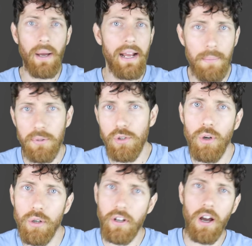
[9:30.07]
by an
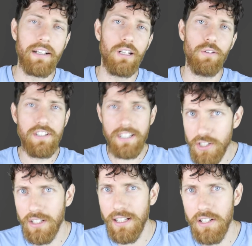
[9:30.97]
episode of cognitive
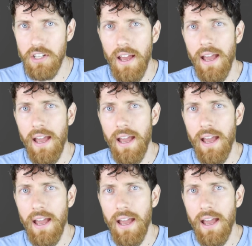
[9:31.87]
dissonance